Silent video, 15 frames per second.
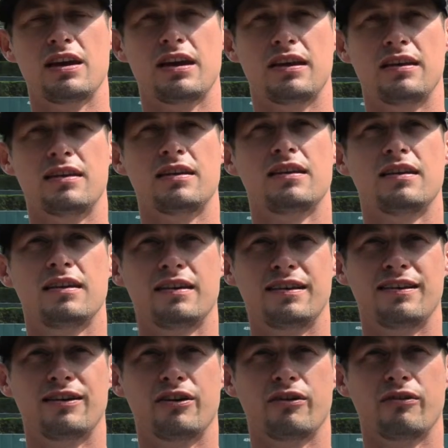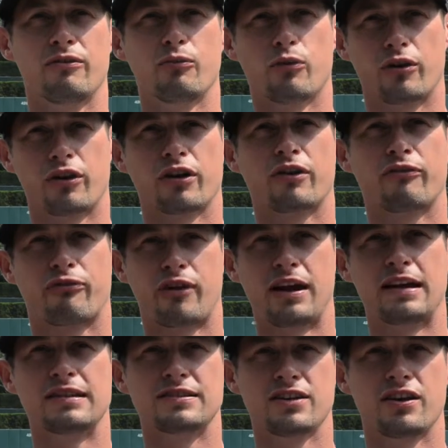then, you know, work,
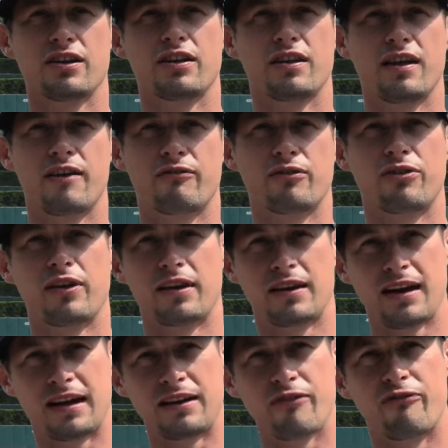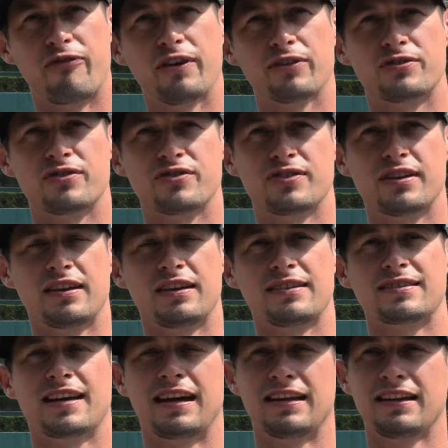friends, all, everything kind of filters in.
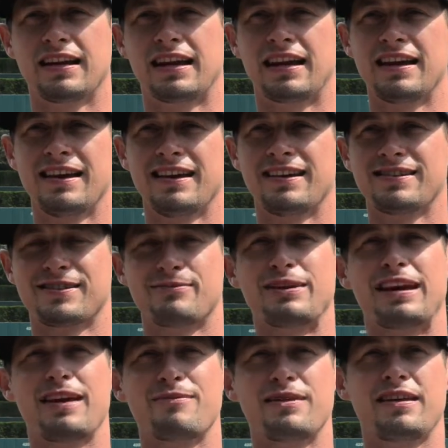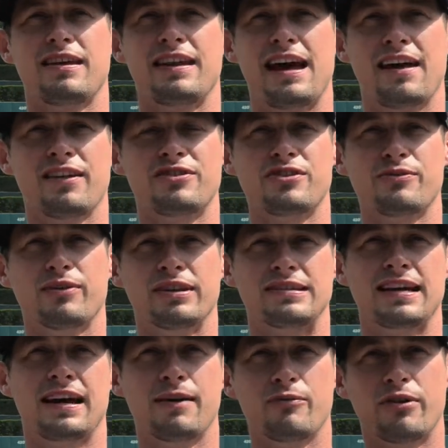It's kind of like somebody gave me the analogy one
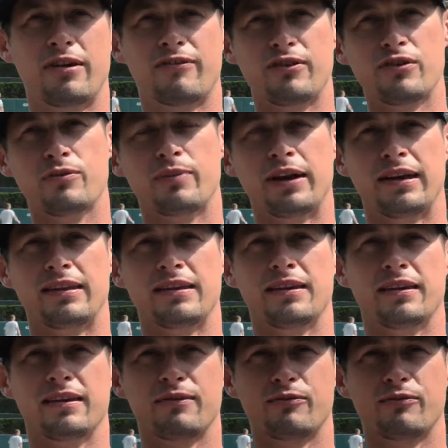time, whenever you button a